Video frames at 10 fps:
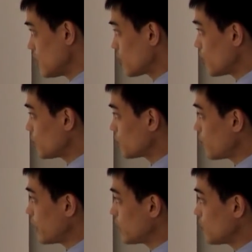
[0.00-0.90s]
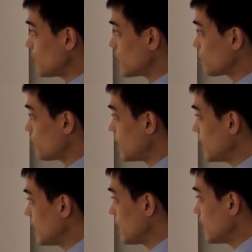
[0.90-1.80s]
So what we will do is we
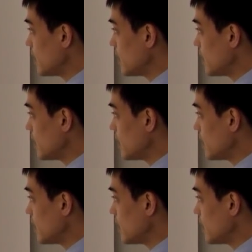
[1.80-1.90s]
will